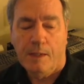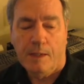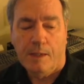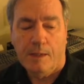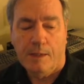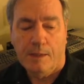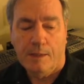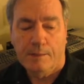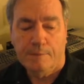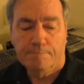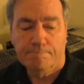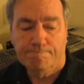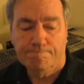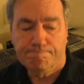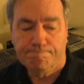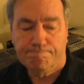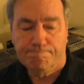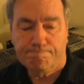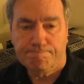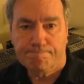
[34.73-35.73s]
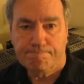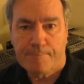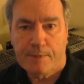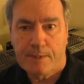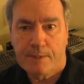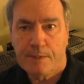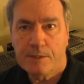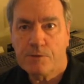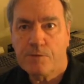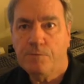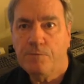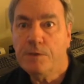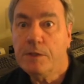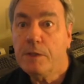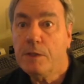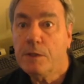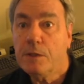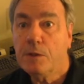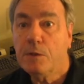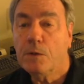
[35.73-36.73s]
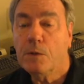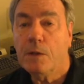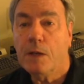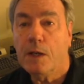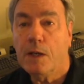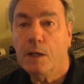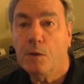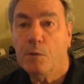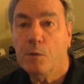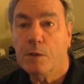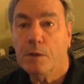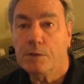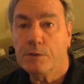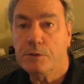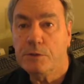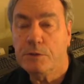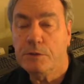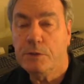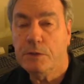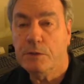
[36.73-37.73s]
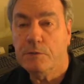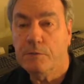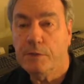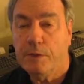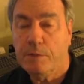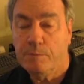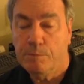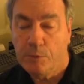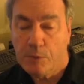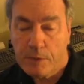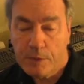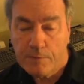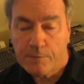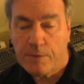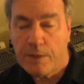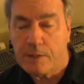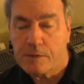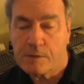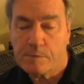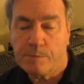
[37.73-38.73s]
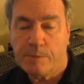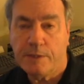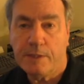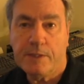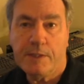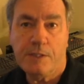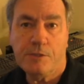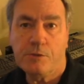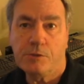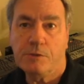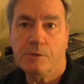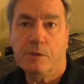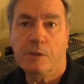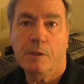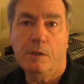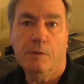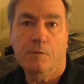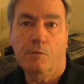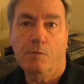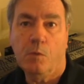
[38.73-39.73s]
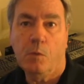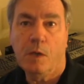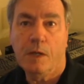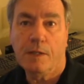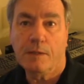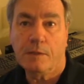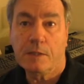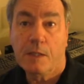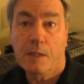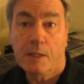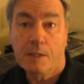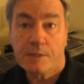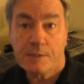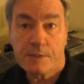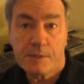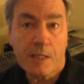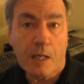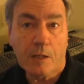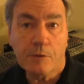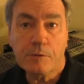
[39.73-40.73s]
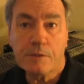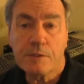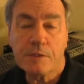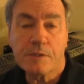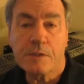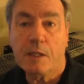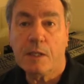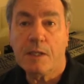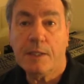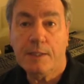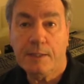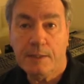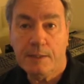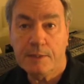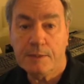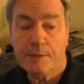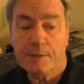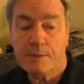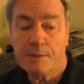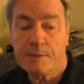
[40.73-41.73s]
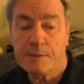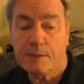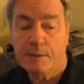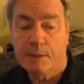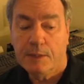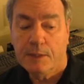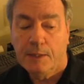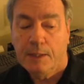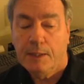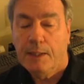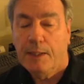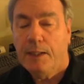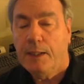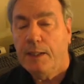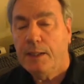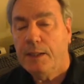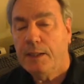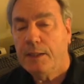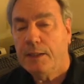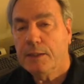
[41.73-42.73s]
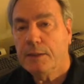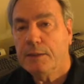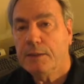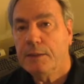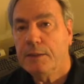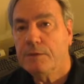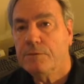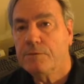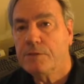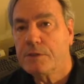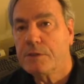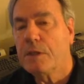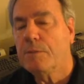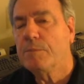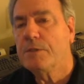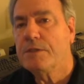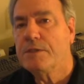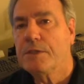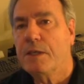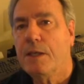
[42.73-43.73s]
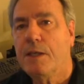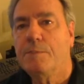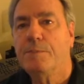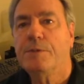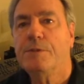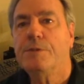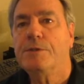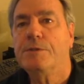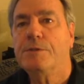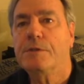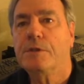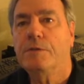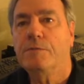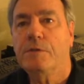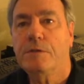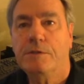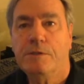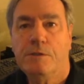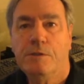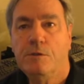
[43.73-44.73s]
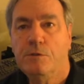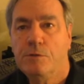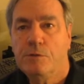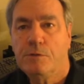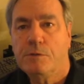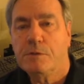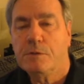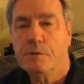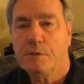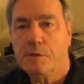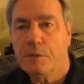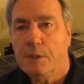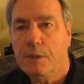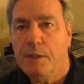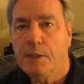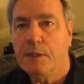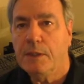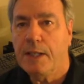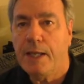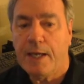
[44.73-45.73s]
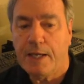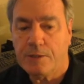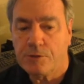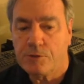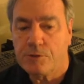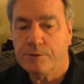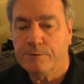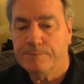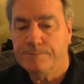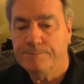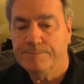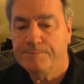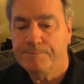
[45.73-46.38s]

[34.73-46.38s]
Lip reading: In this video, I want to give a brief explanation of what sound design is and give some examples of its use in action.